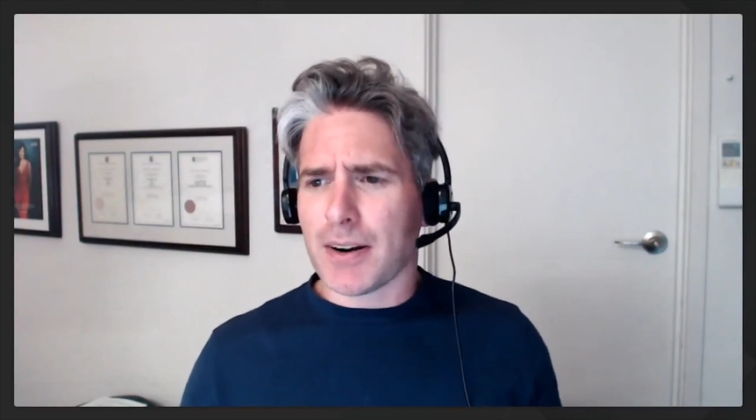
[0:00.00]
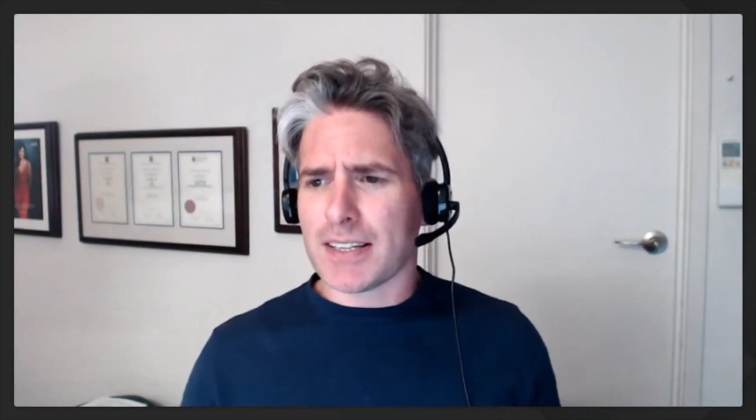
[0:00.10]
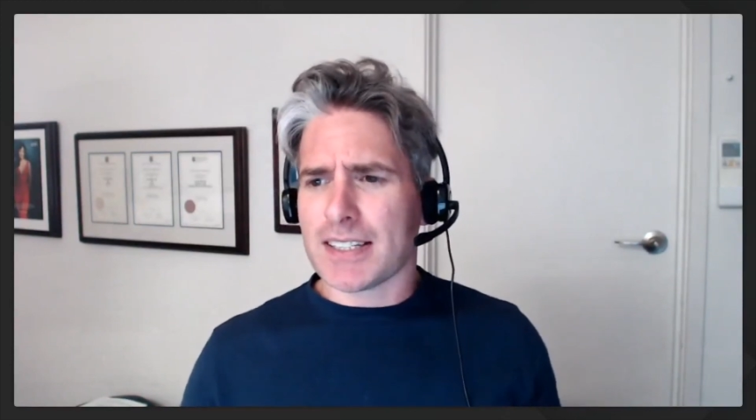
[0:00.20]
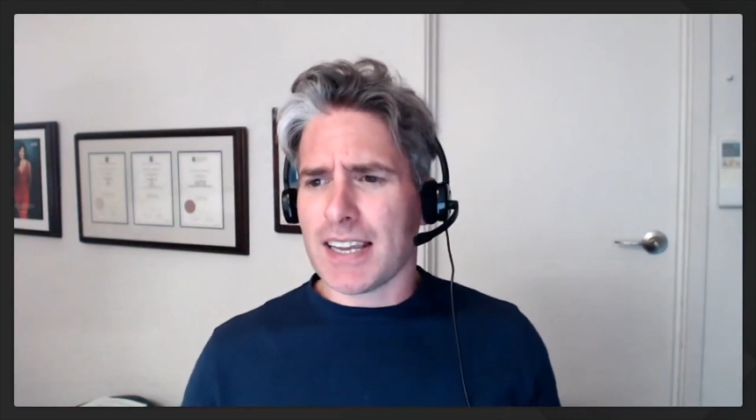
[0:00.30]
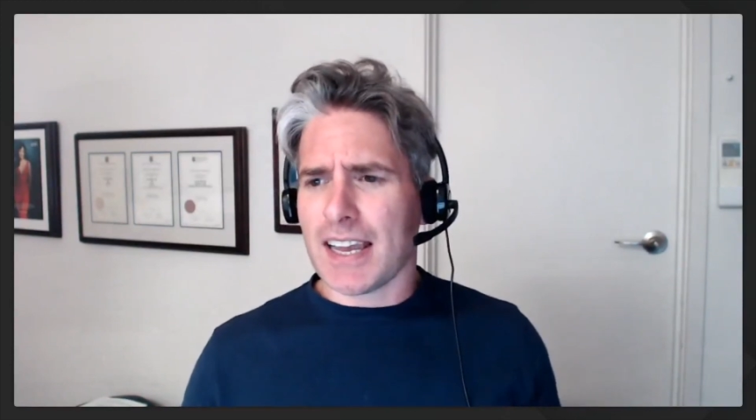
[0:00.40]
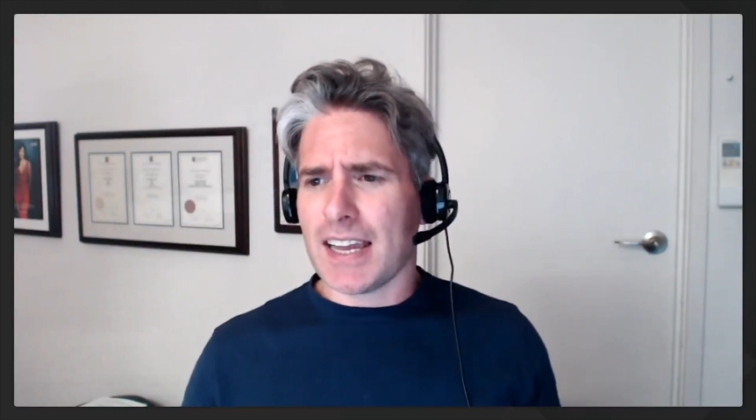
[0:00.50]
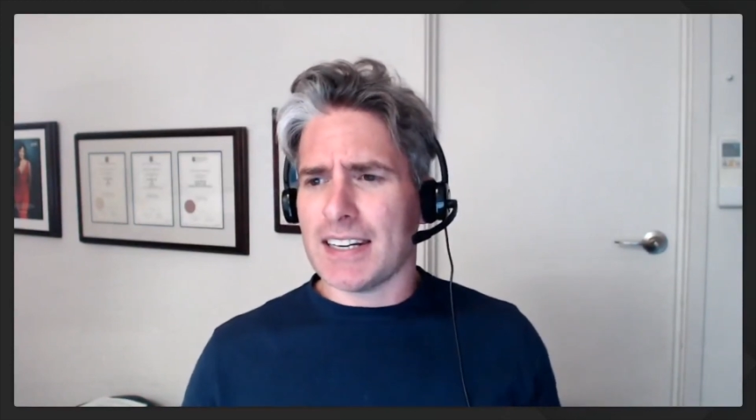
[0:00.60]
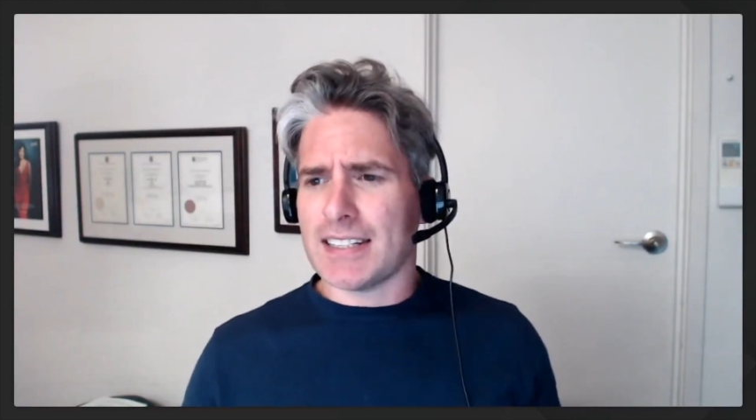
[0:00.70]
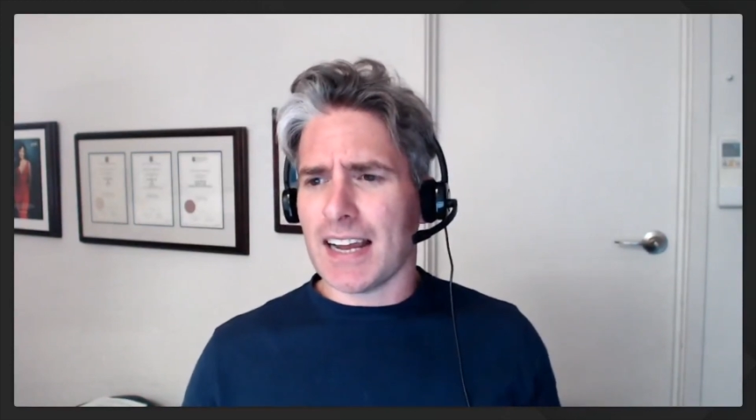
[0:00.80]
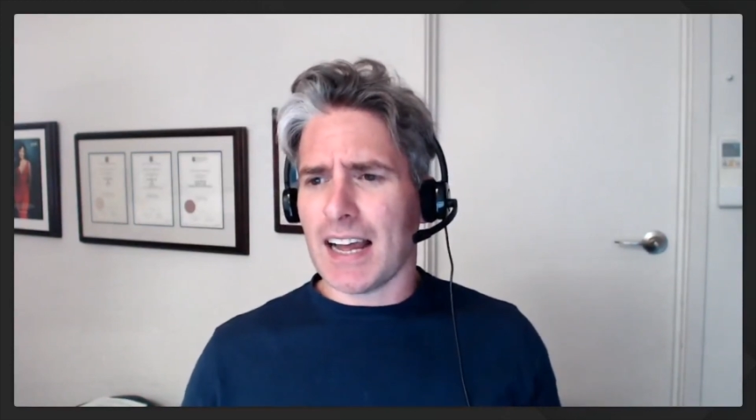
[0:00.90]

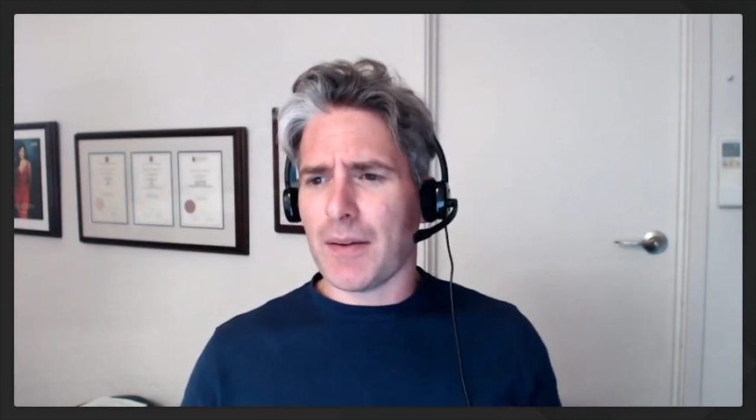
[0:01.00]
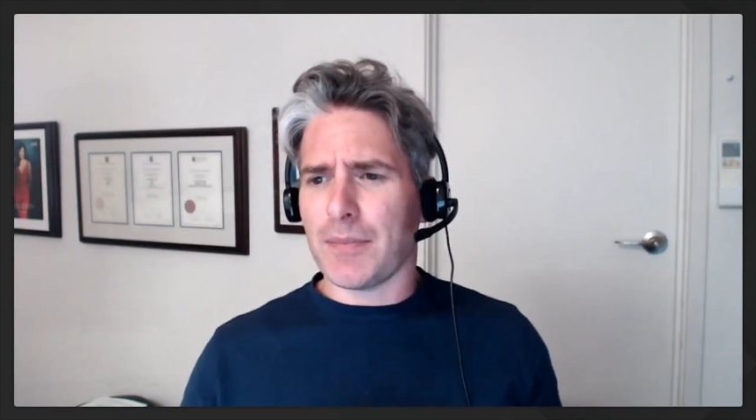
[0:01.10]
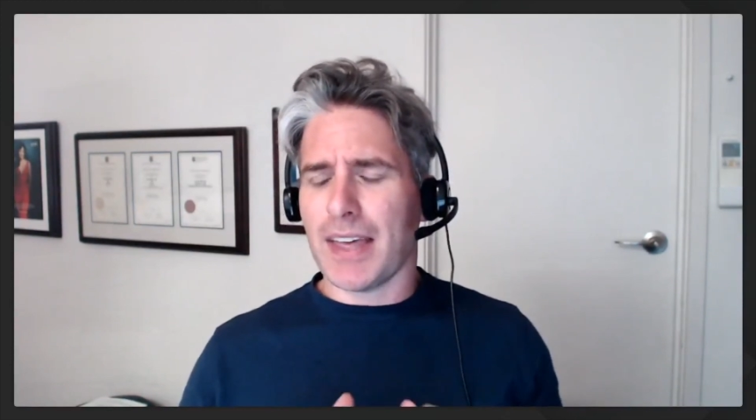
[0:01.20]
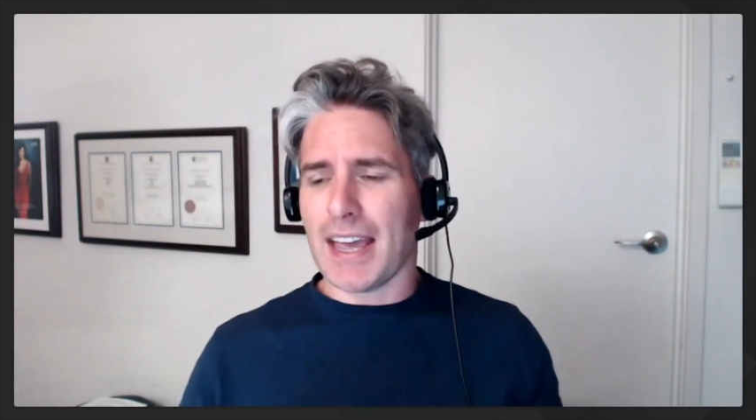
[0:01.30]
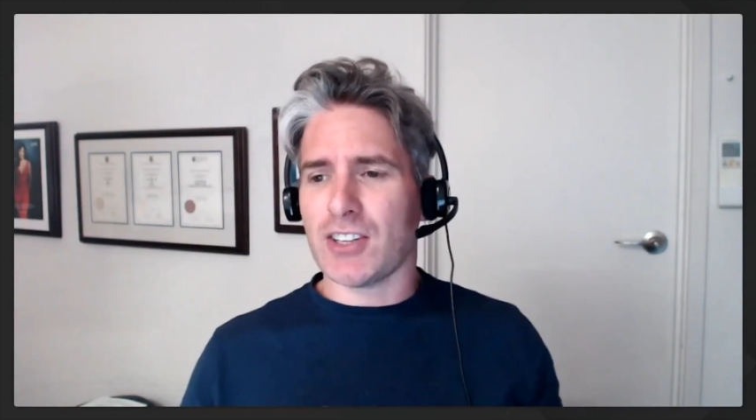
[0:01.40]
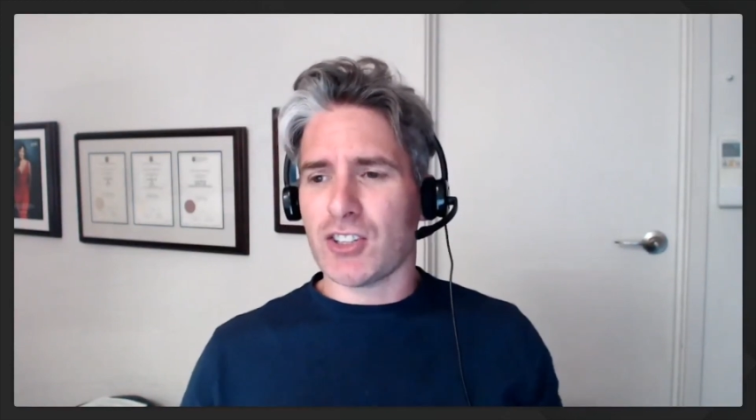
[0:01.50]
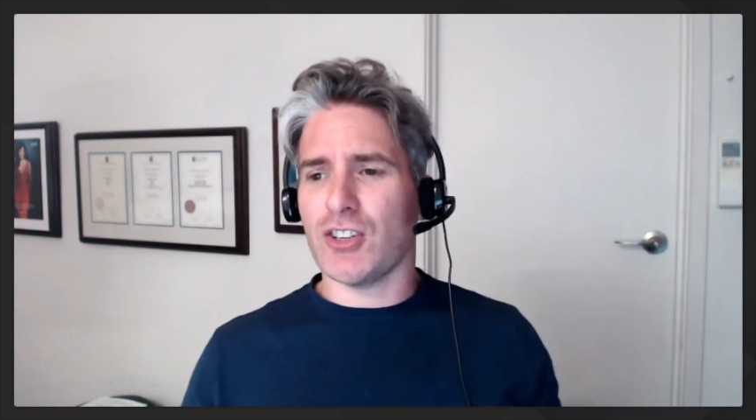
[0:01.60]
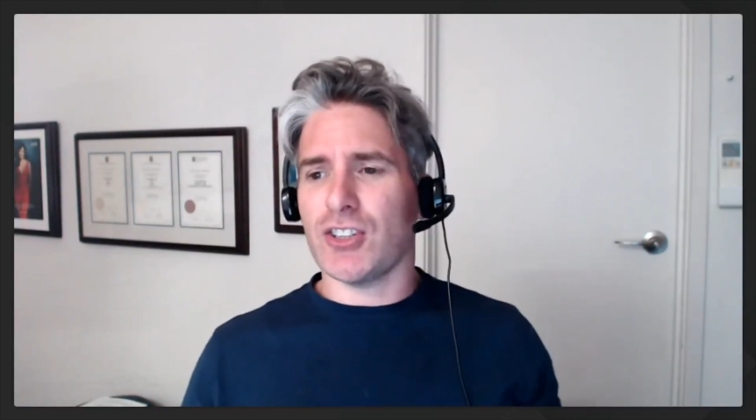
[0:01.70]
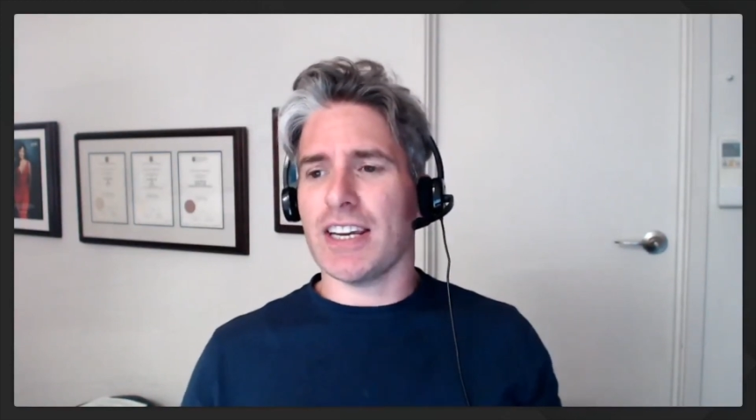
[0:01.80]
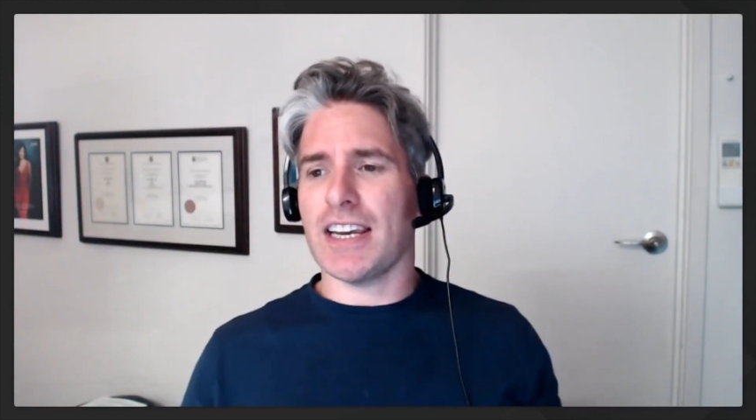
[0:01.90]
said um, the
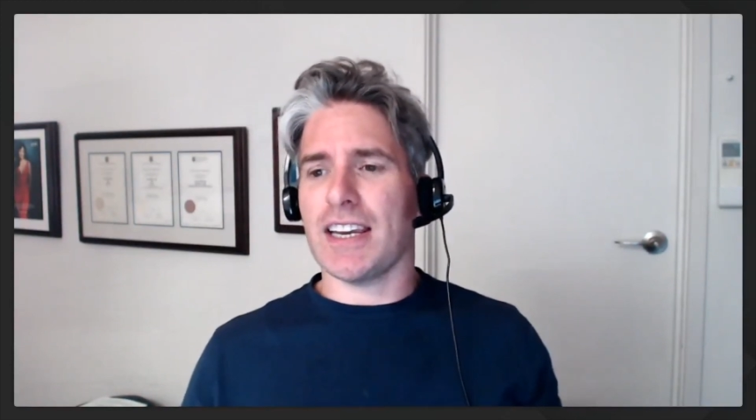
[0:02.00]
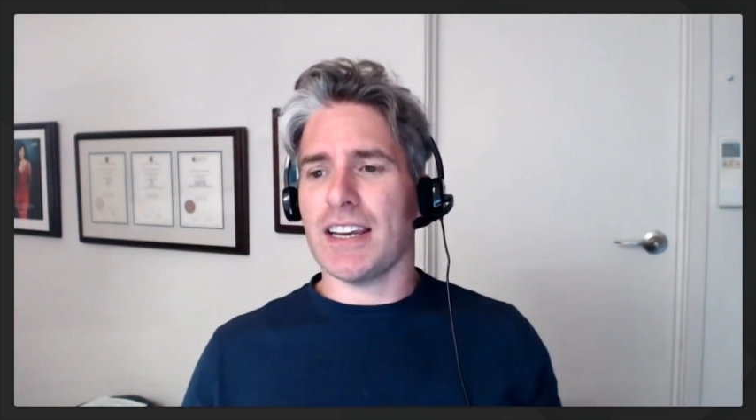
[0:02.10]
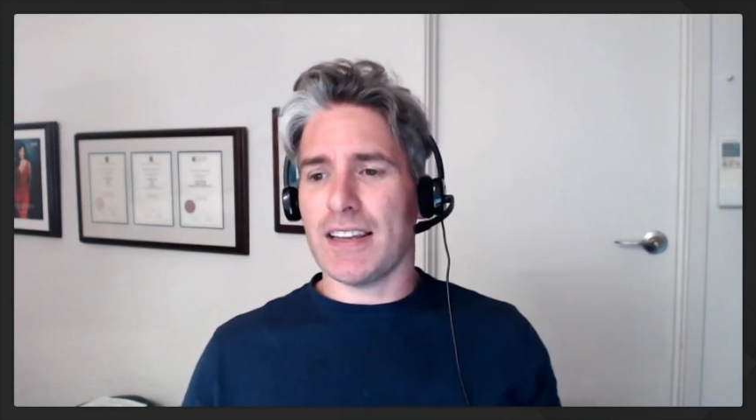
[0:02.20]
SUD,